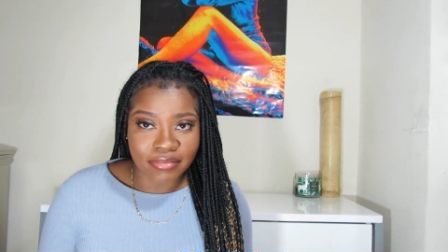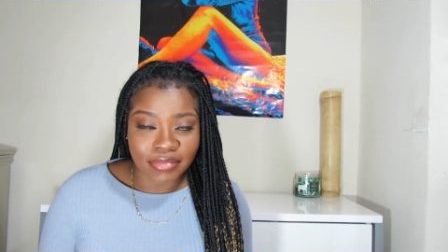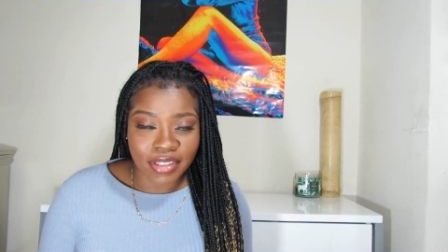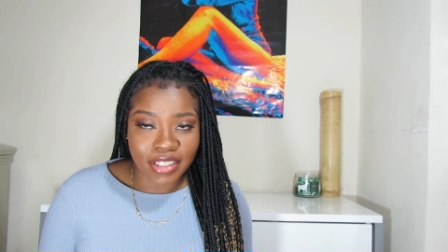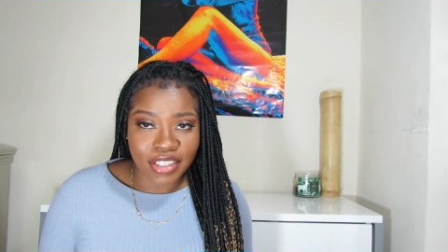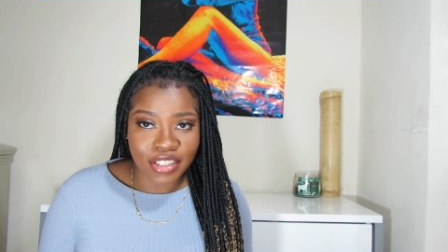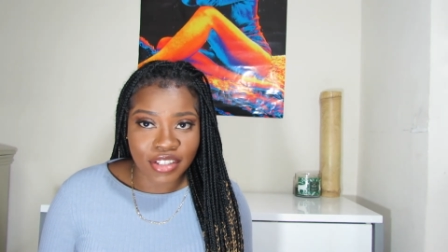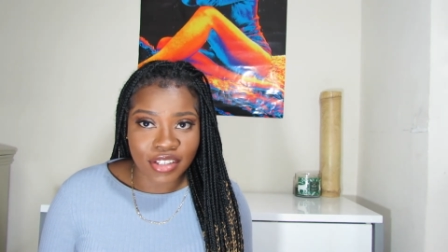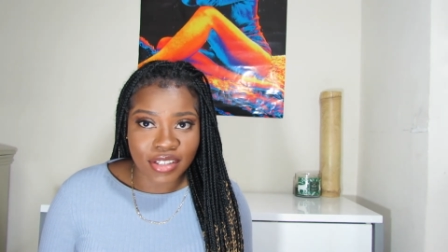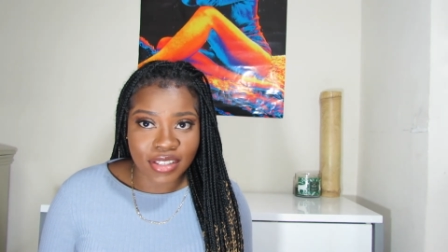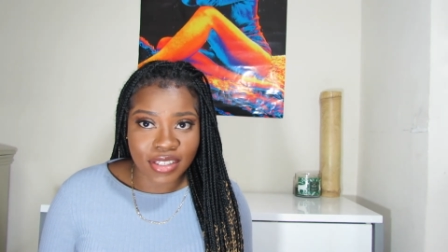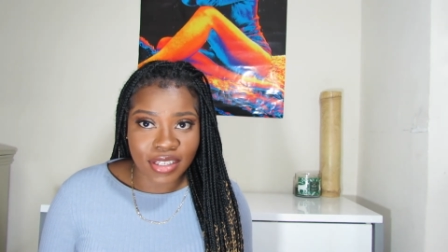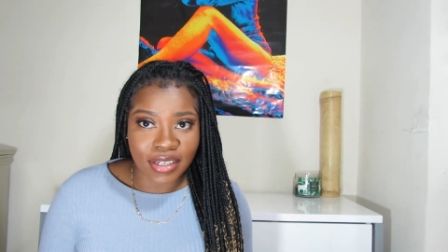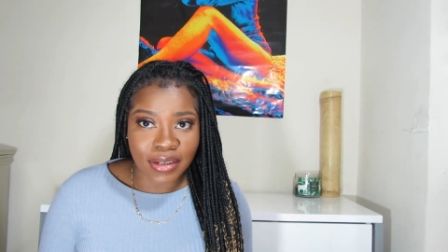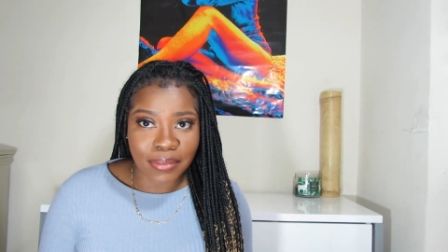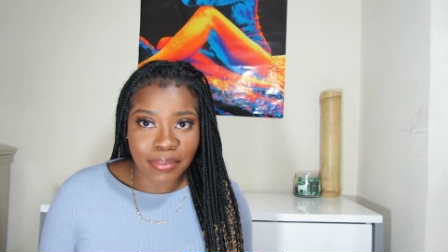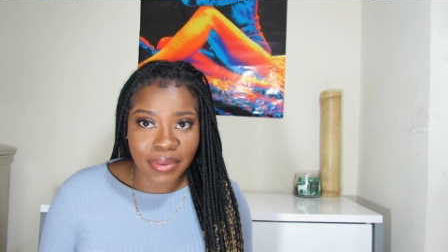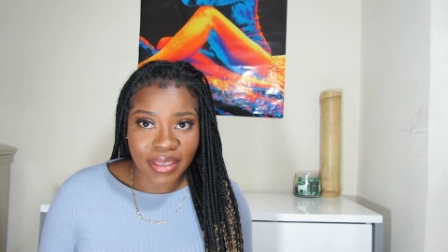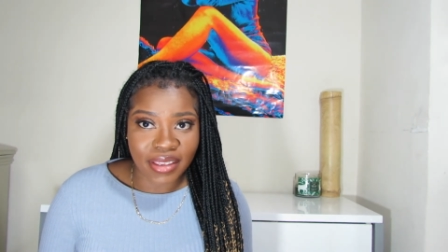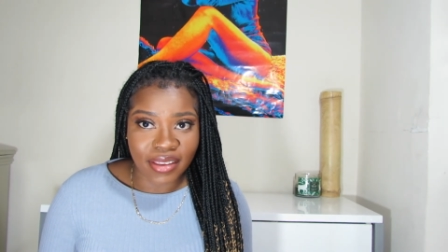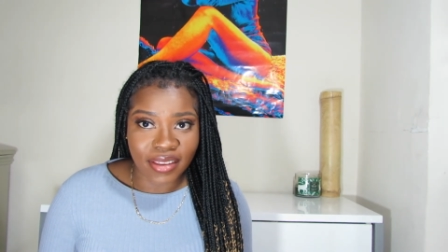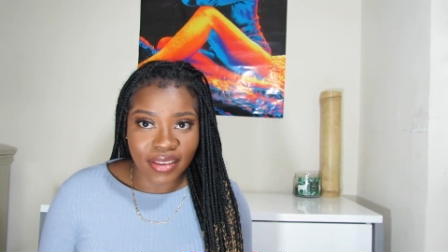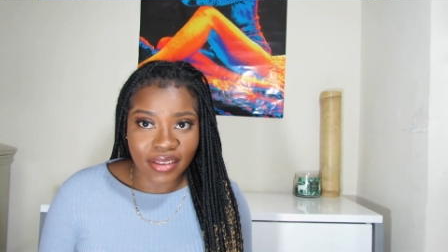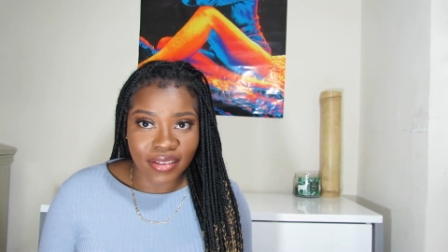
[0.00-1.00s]
it's just gonna
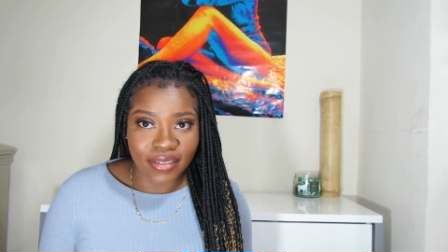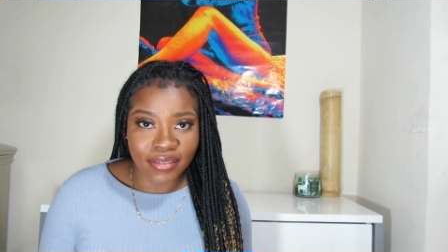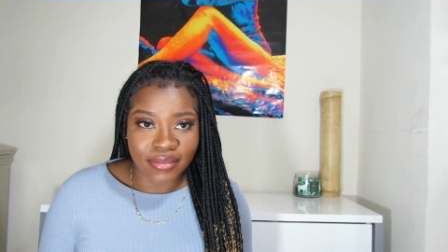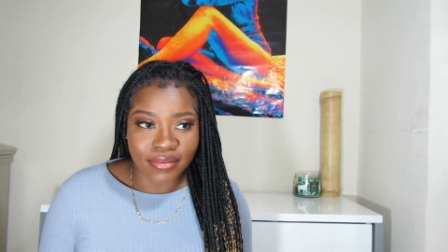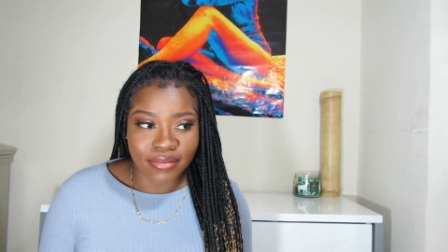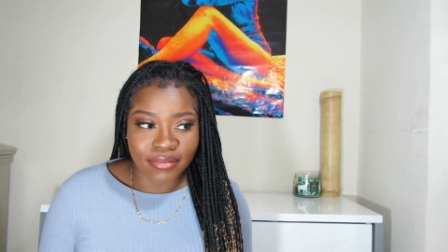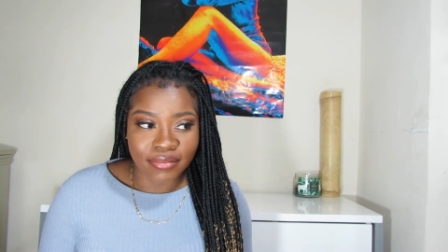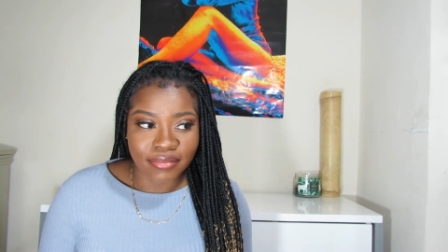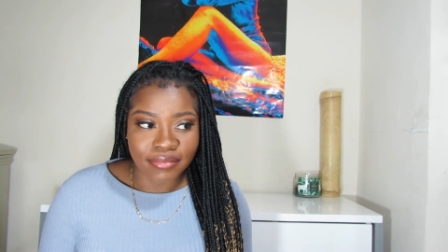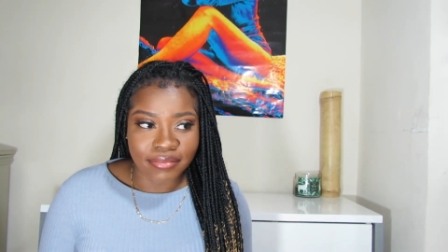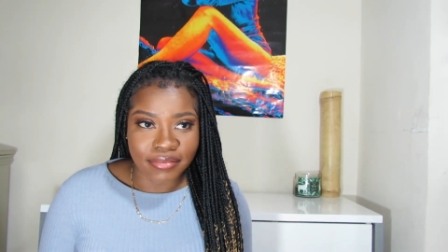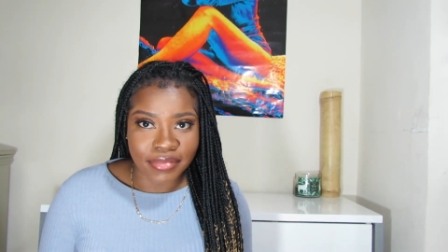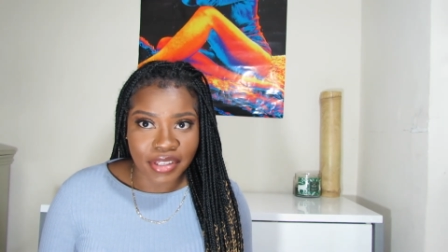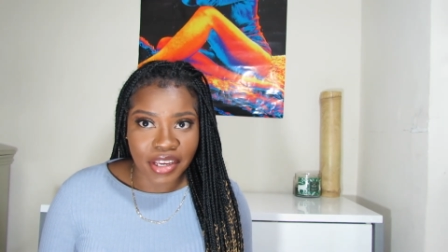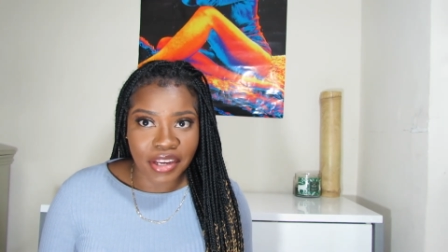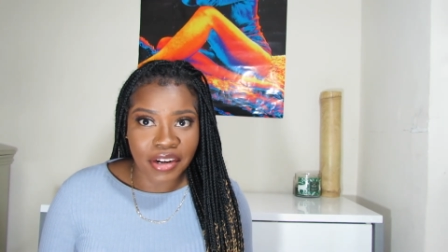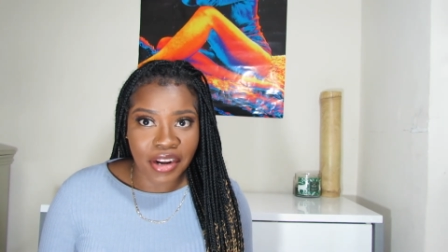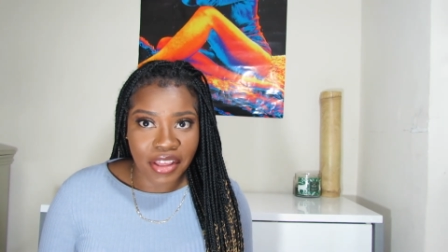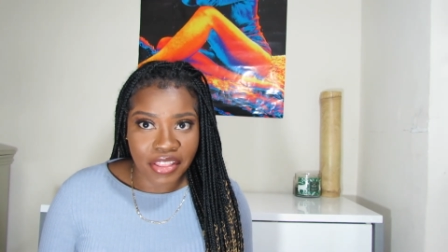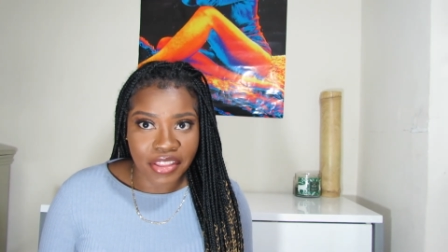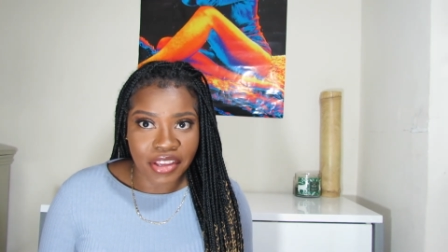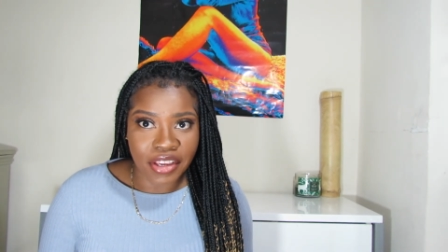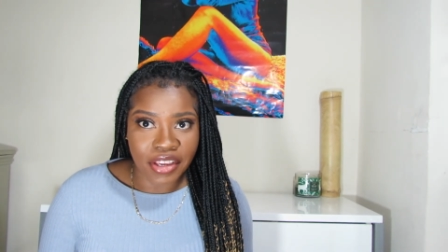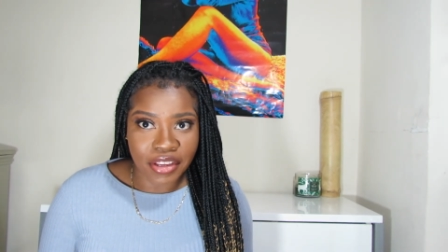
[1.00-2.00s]
be
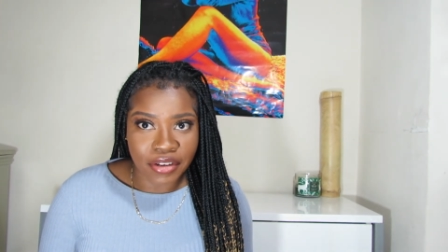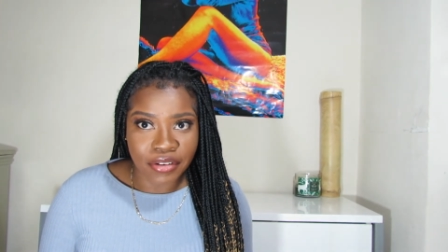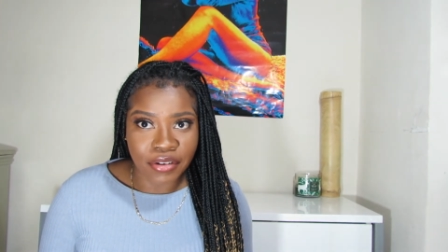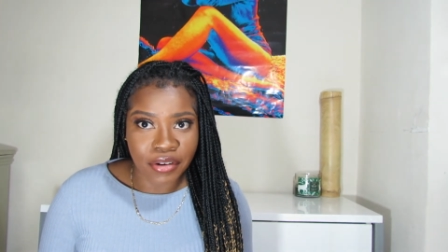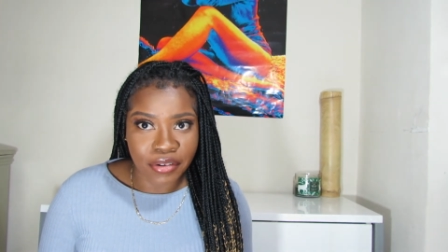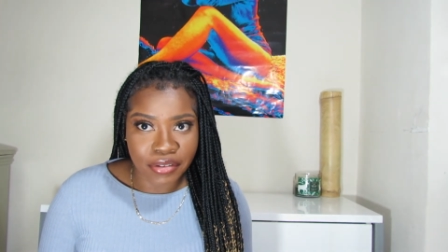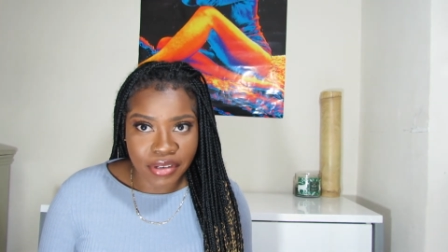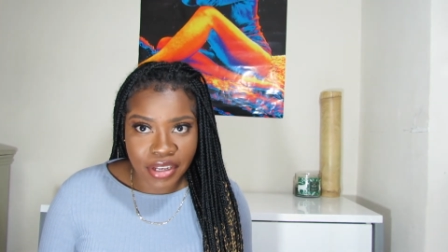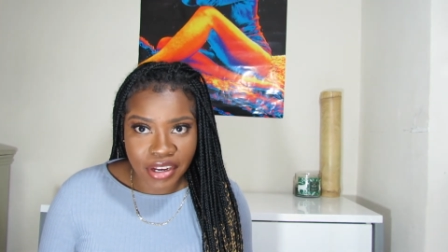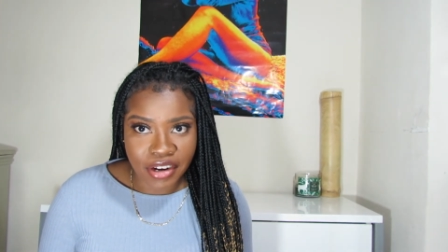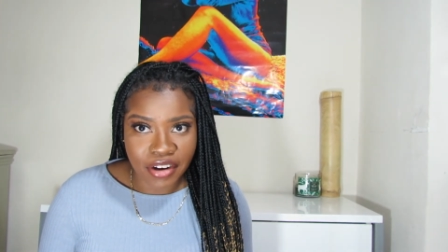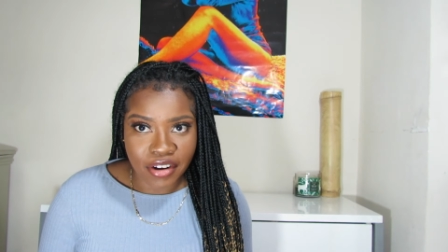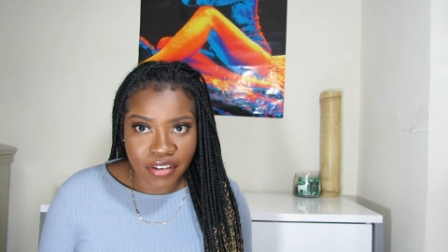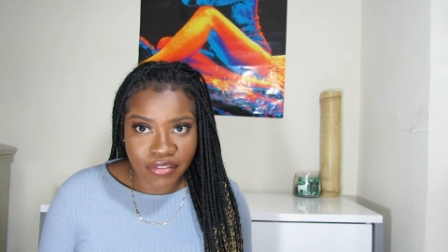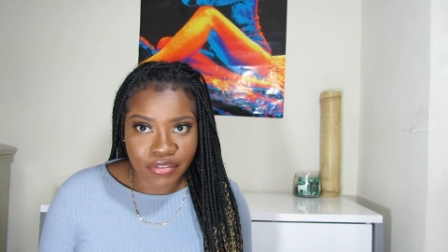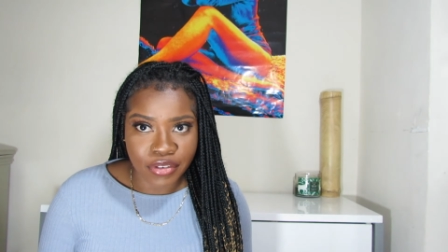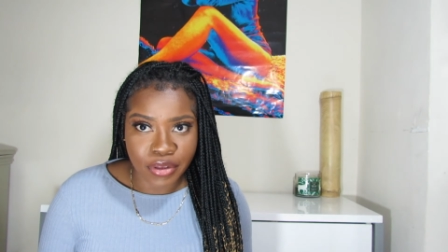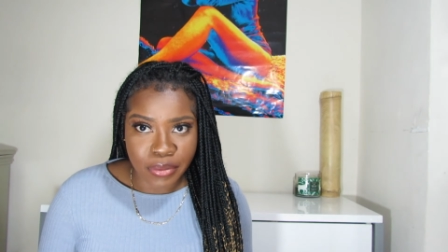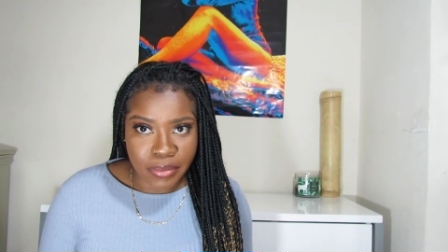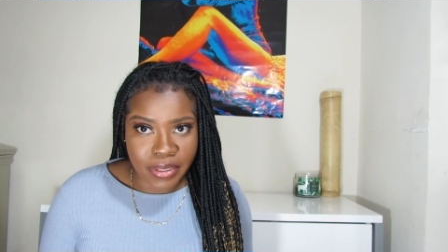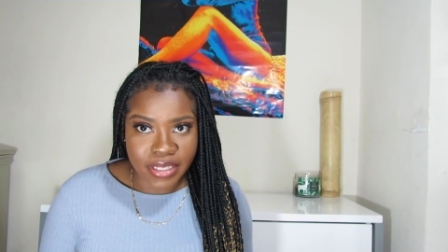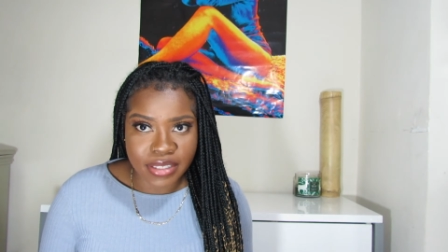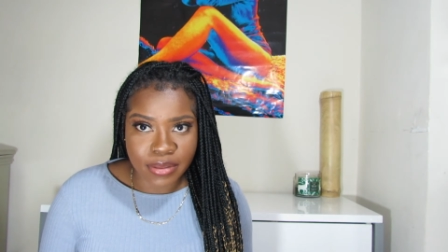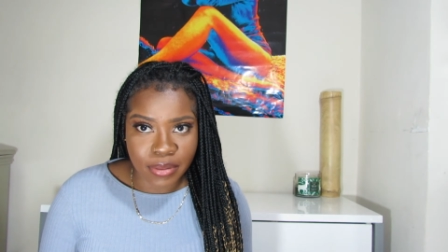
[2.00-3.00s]
another ingrown hair a
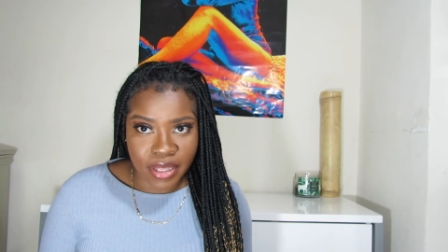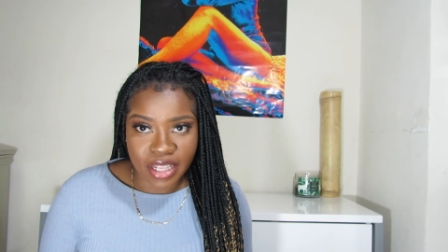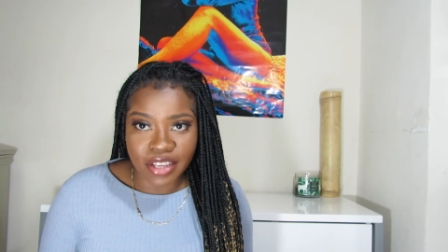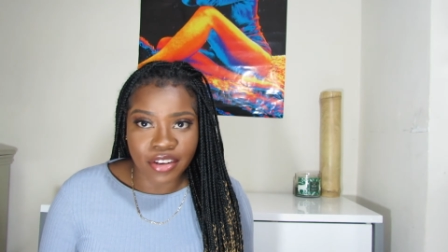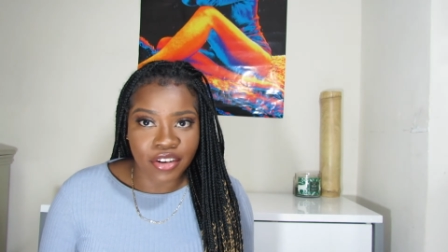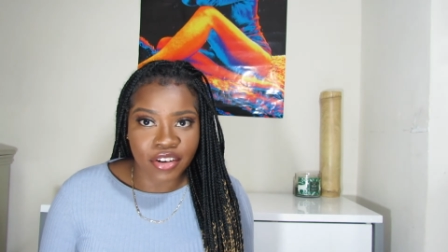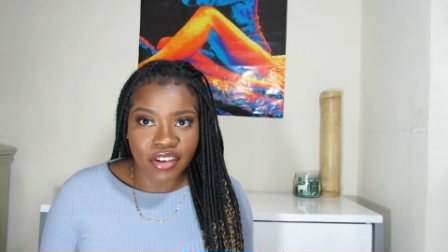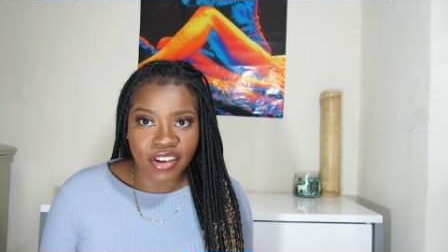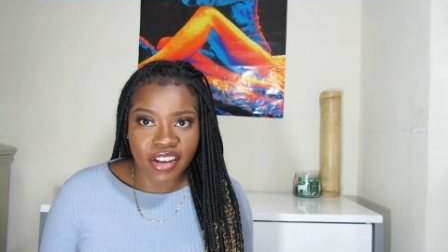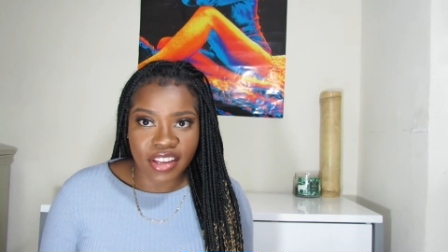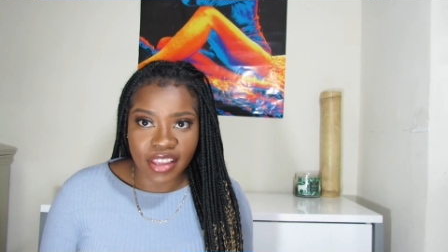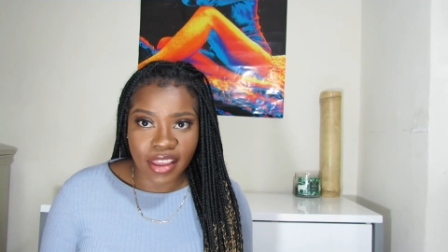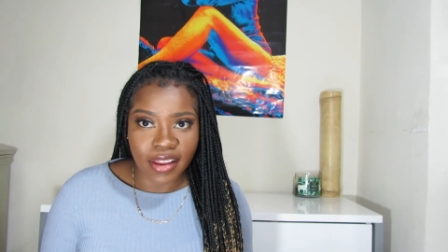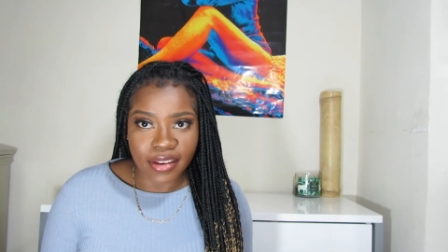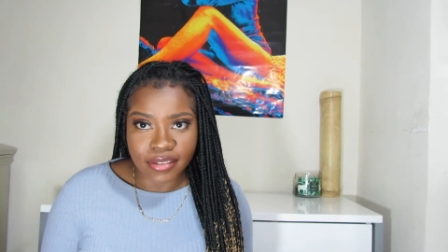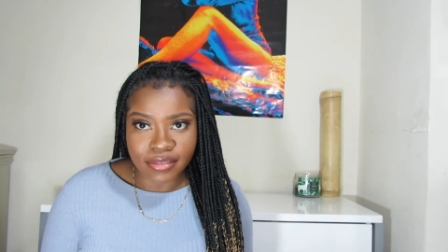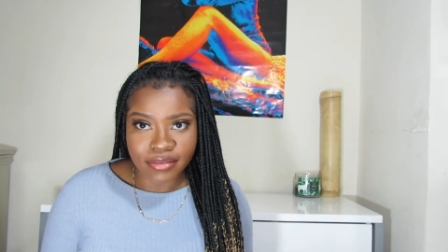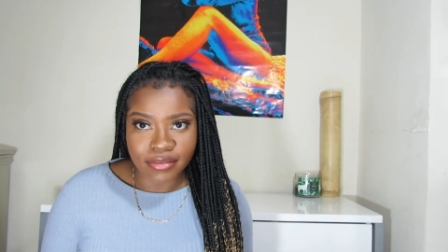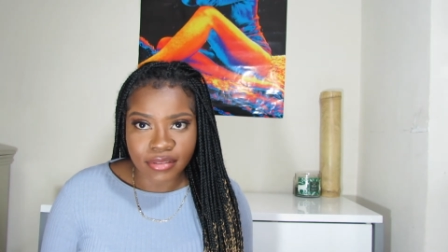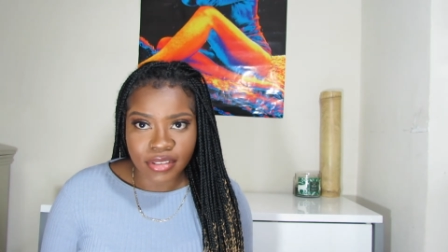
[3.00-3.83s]
few weeks later again.